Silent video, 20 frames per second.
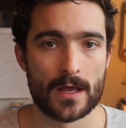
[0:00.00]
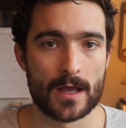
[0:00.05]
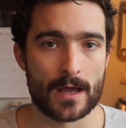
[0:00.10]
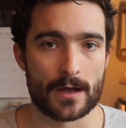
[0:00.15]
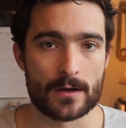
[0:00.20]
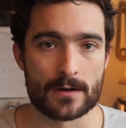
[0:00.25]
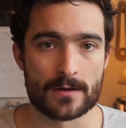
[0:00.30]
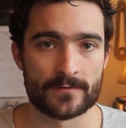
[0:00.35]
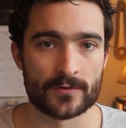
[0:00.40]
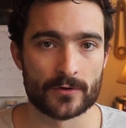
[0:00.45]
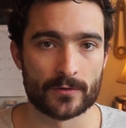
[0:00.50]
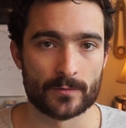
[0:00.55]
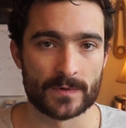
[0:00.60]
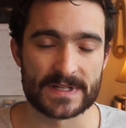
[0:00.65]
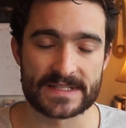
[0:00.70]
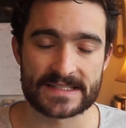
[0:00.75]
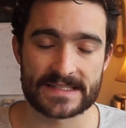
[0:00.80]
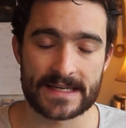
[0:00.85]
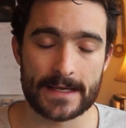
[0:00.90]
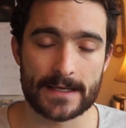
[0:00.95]
However, when
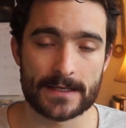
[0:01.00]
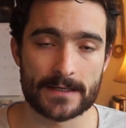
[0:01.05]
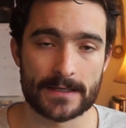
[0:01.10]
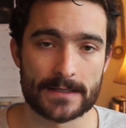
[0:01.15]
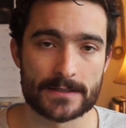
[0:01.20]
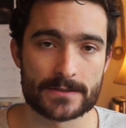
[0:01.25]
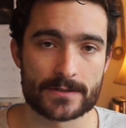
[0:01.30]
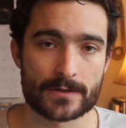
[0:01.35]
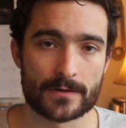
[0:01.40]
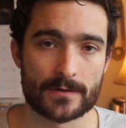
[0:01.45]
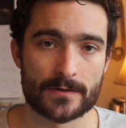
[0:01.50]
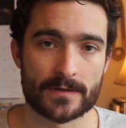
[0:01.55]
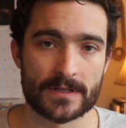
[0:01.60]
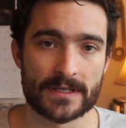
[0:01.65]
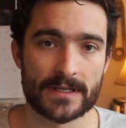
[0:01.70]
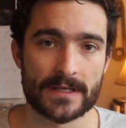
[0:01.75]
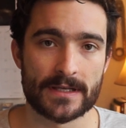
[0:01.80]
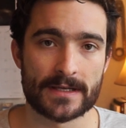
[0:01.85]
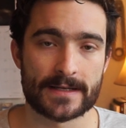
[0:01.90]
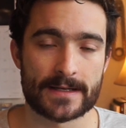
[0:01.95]
it's taken
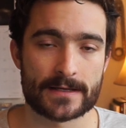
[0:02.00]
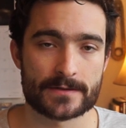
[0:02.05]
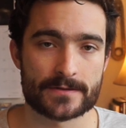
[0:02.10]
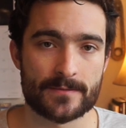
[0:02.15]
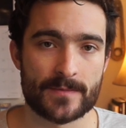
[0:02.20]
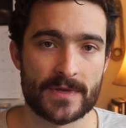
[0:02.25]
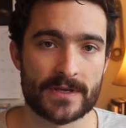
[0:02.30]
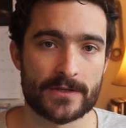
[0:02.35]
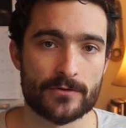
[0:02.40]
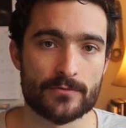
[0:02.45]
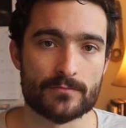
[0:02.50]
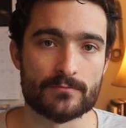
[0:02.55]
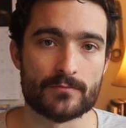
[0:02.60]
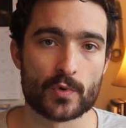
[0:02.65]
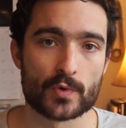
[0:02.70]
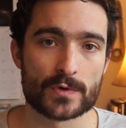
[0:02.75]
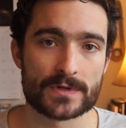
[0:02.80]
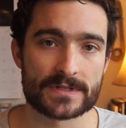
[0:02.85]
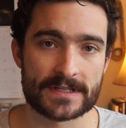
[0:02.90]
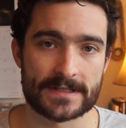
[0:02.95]
internally, it can actually make you
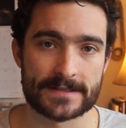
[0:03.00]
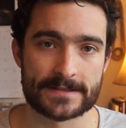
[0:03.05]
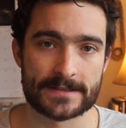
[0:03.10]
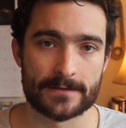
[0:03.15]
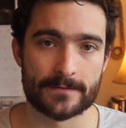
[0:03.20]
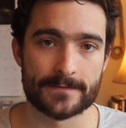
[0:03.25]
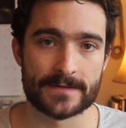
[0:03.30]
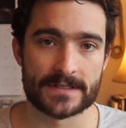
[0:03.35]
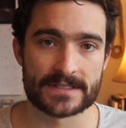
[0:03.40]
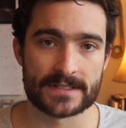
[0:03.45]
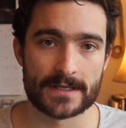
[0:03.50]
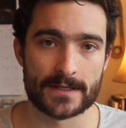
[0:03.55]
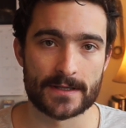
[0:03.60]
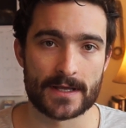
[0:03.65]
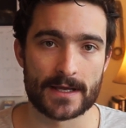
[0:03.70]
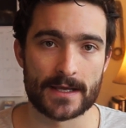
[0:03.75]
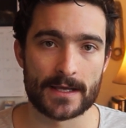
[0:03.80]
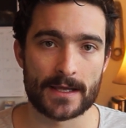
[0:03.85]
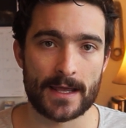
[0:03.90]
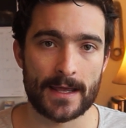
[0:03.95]
more sensitive to
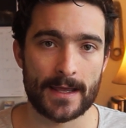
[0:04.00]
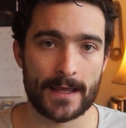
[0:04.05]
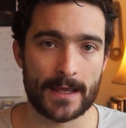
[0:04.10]
sunlight,